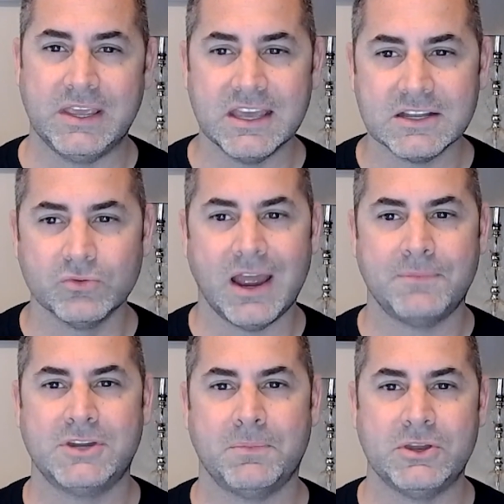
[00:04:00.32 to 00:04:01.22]
get
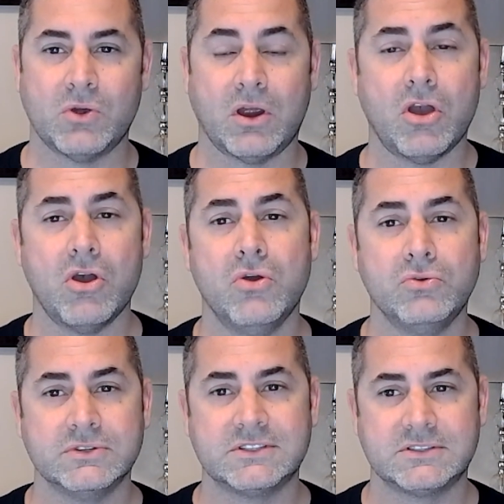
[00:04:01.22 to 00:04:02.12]
wrapped up into our
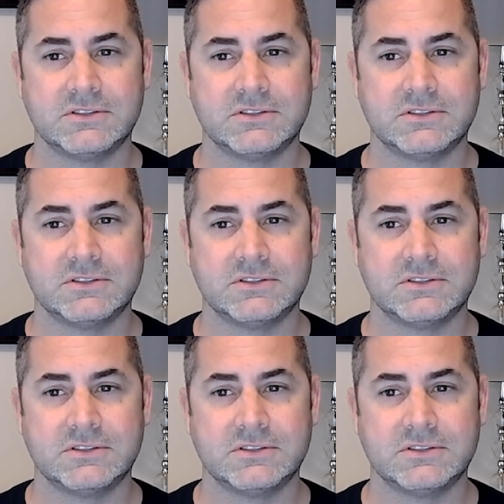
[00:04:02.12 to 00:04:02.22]
own